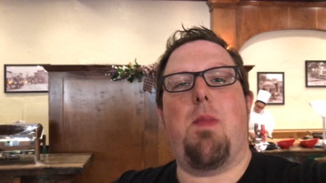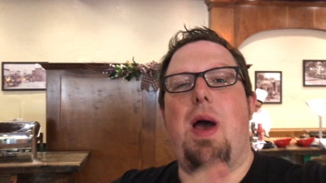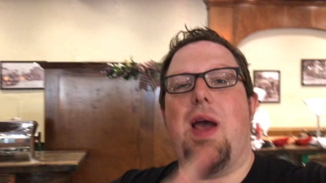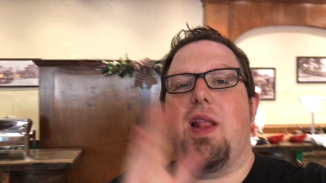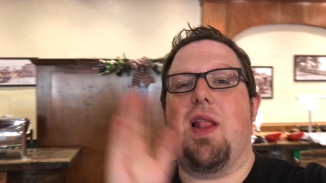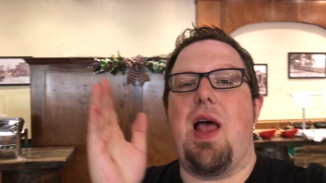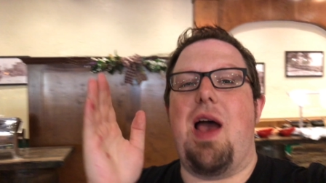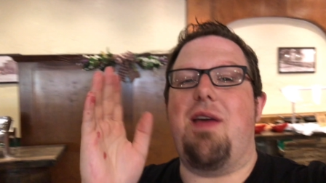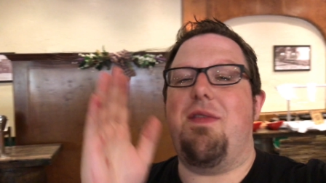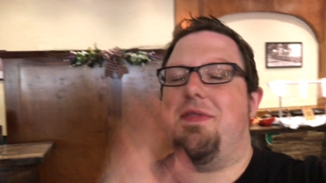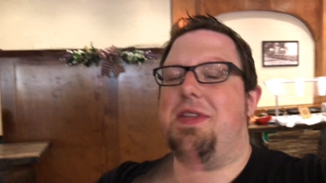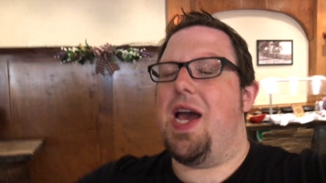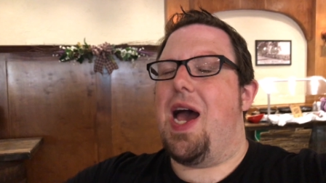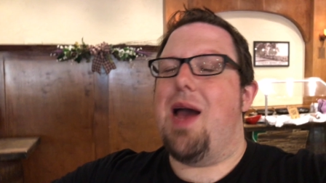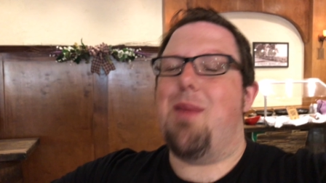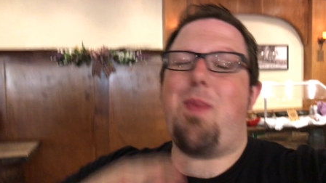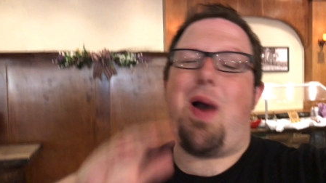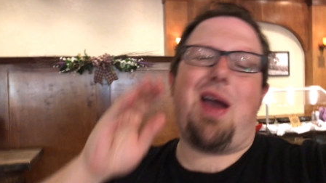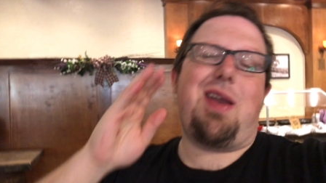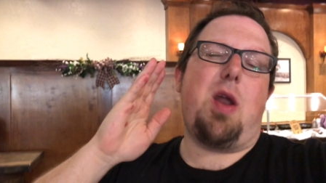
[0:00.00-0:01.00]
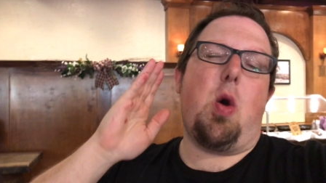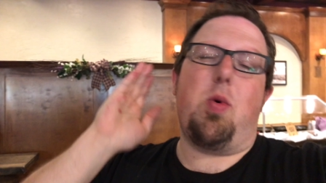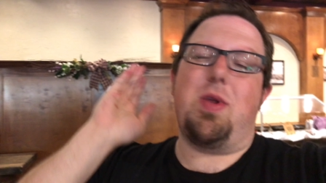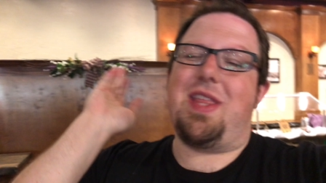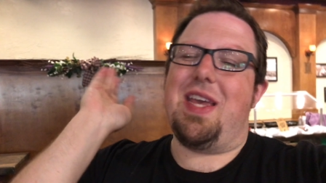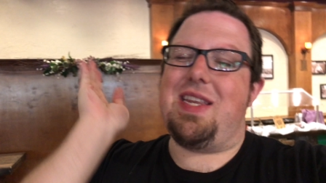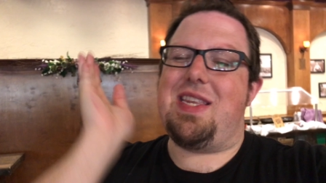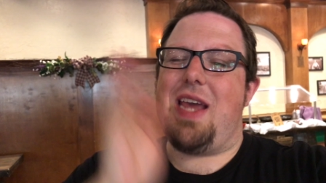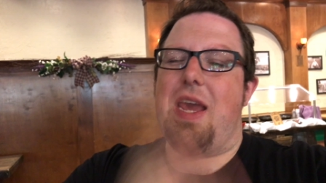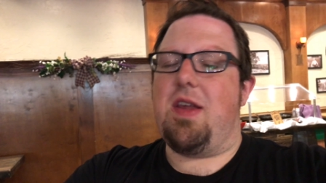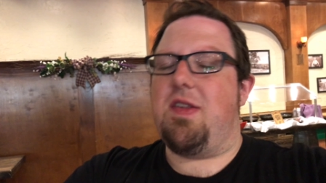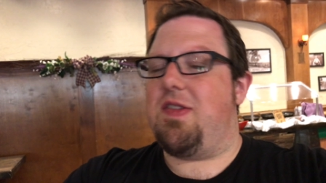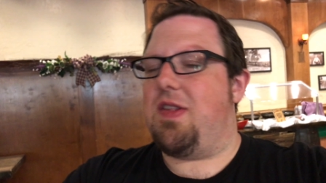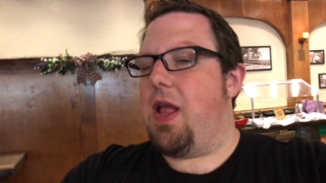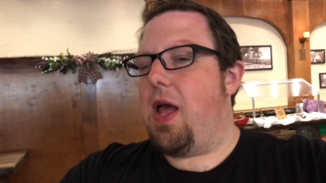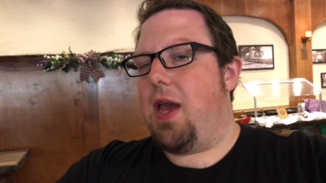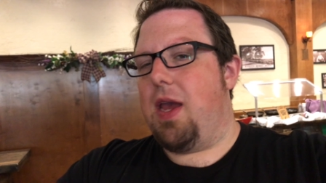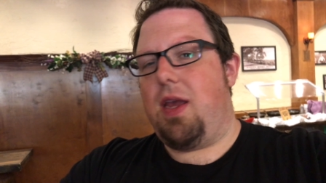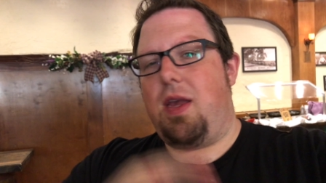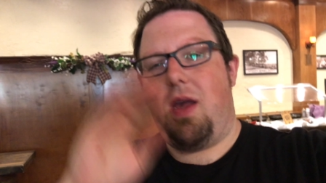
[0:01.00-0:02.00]
in my lifetime. I know what they taste
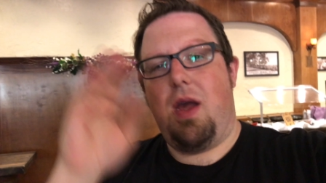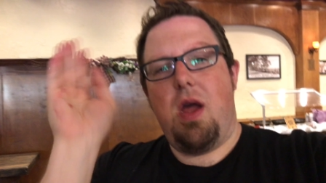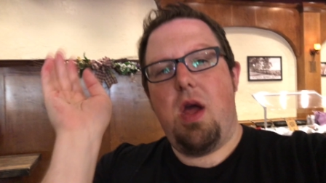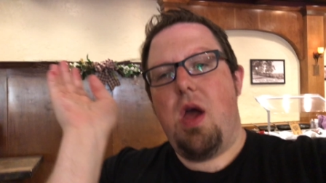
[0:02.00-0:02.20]
like.